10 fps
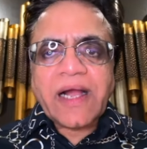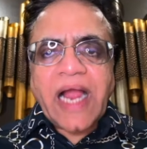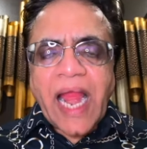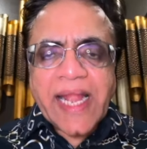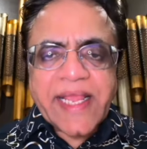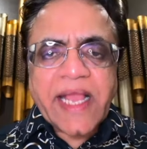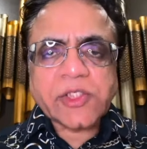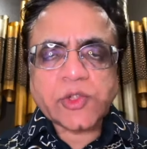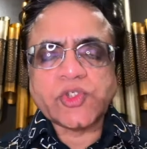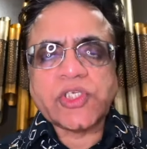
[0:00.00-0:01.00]
Idea
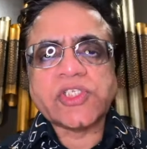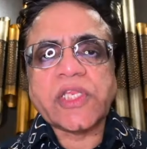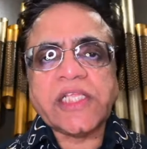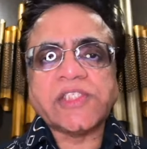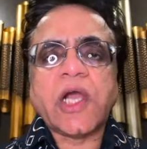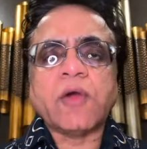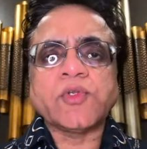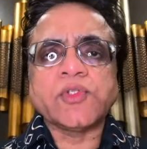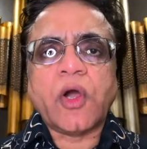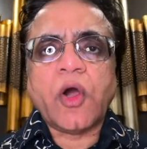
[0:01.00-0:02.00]
is to just reach out
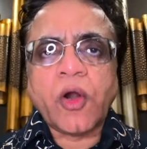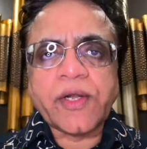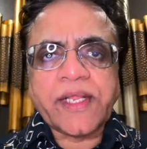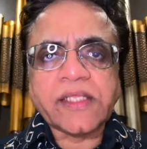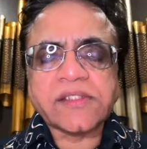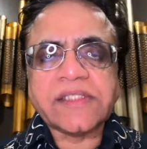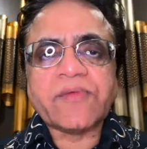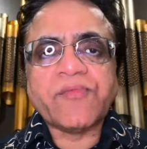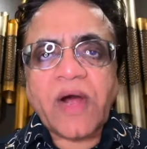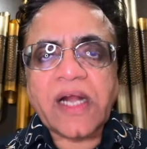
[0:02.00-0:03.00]
to the audience
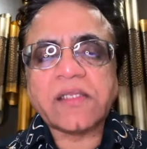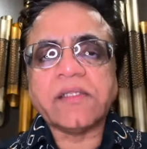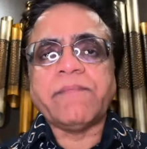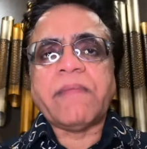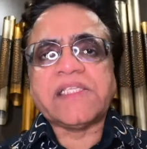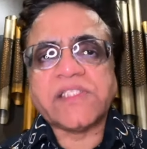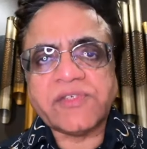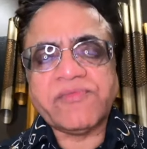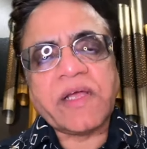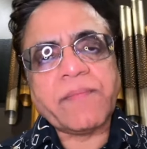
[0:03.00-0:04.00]
that what the
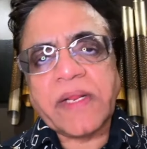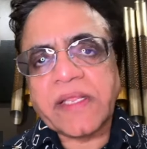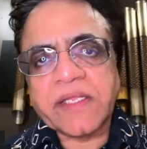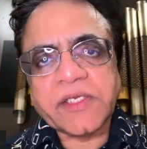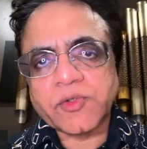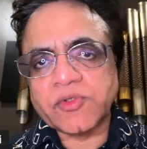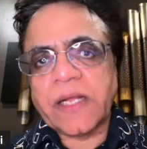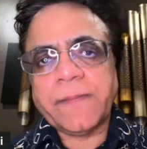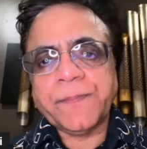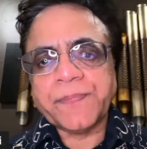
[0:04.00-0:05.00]
message we are bringing it to
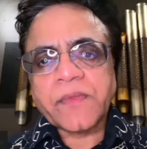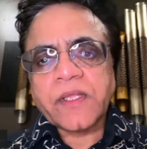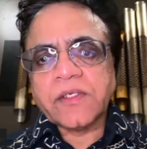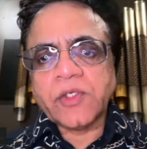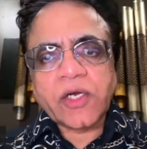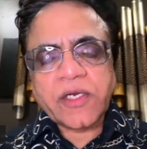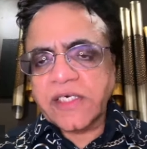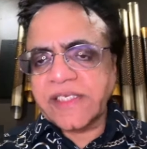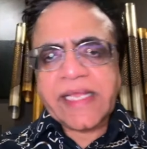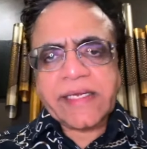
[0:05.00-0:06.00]
them. Not
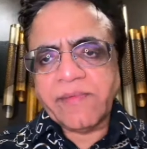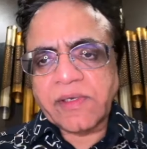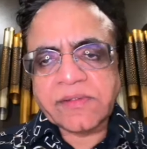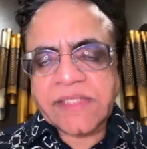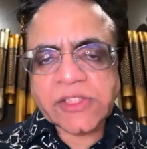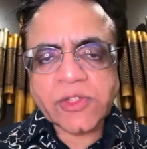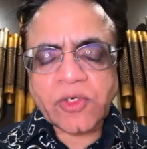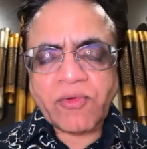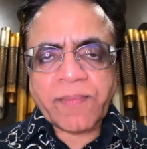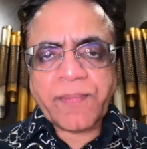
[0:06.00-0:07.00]
hurting anyone. That's not
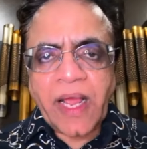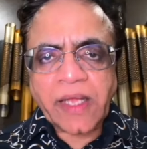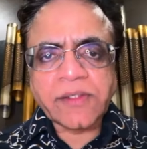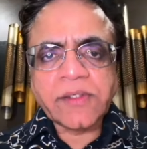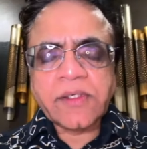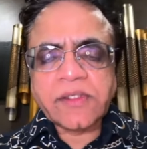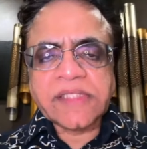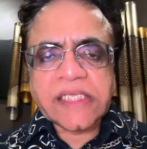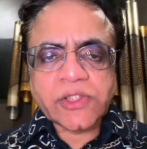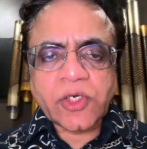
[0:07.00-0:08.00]
our plan.
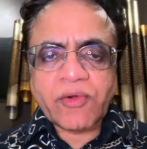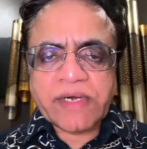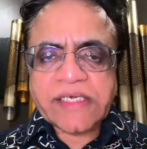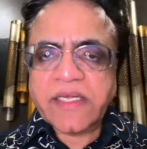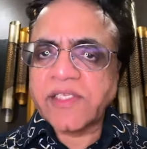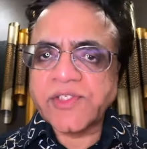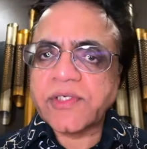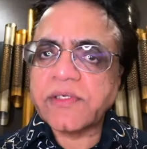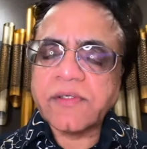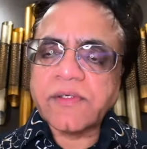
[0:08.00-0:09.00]
That's not our
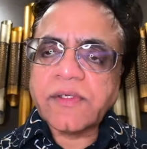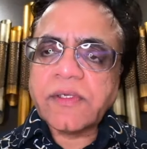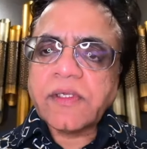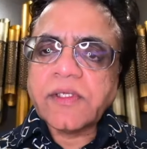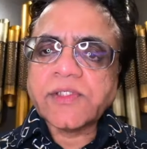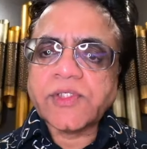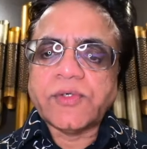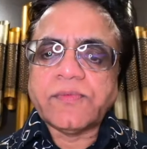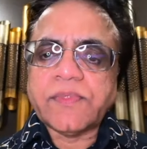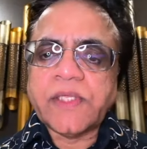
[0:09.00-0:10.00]
intention.
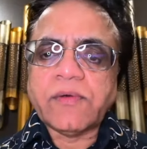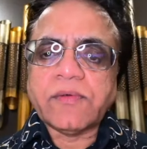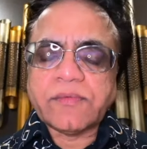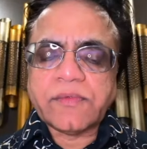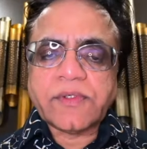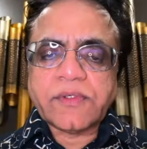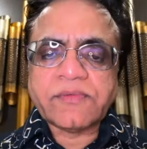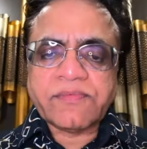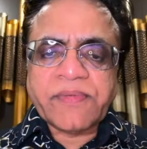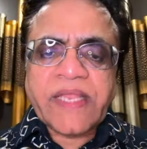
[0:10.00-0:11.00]
So, you know,
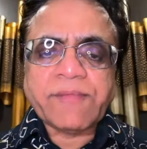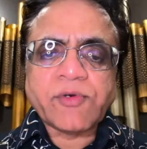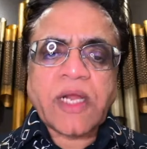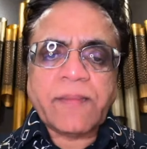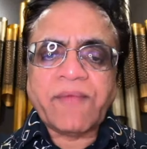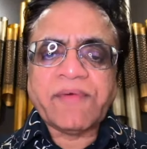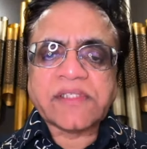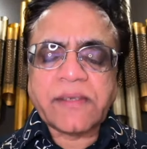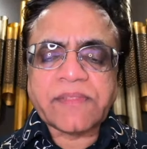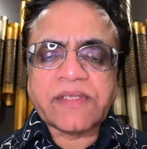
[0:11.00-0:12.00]
we have to come up with
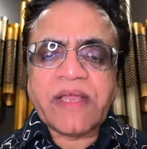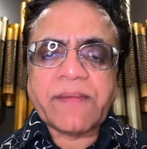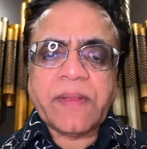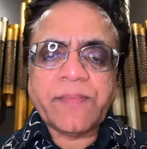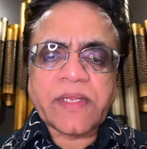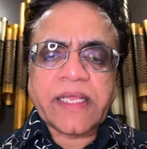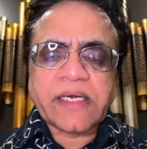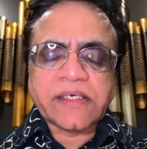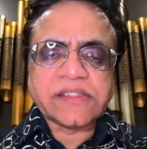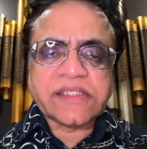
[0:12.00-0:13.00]
something where people can
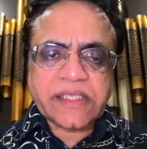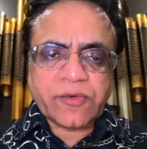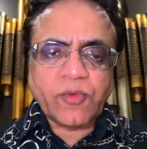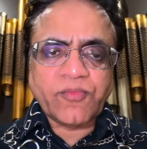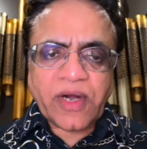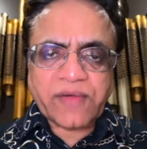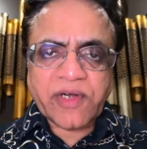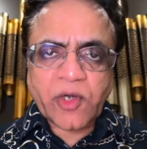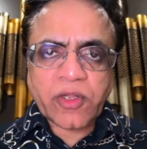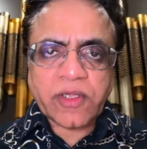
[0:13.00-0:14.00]
understand that whom what we're
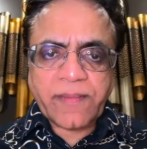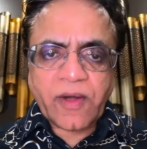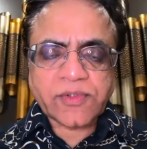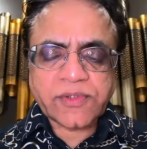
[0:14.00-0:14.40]
talking about.